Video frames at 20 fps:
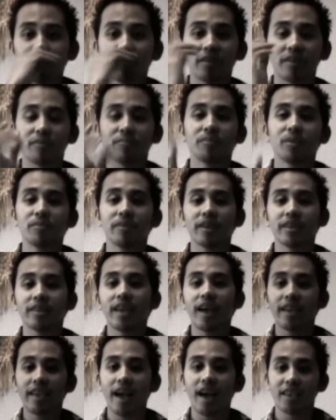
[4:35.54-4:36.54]
No.
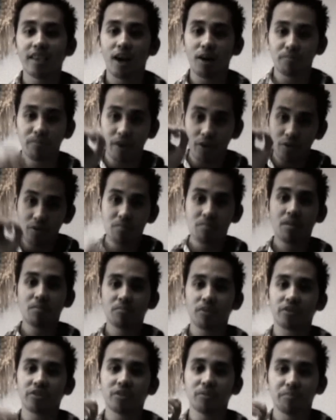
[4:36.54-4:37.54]
Yeah. But
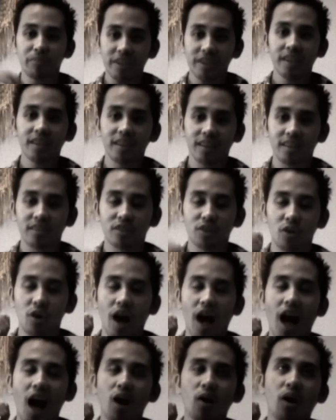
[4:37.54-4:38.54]
remember at the beginning,
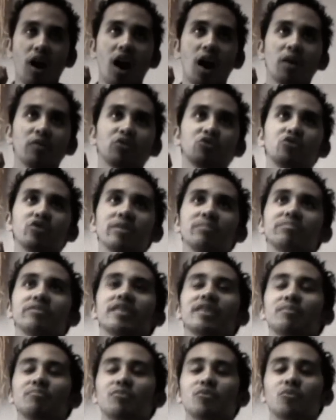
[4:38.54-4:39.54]
how Dream
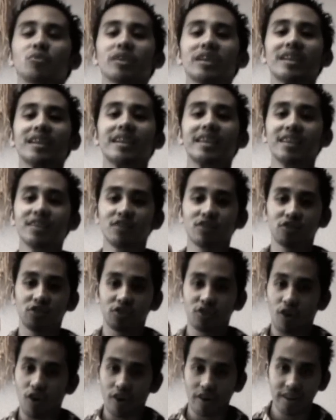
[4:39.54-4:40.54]
Team really
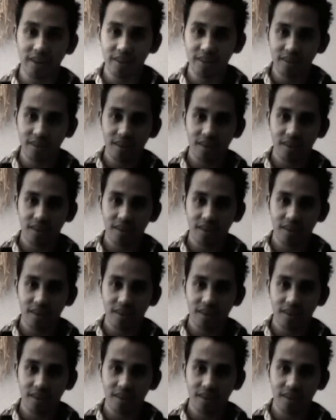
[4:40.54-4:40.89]
started.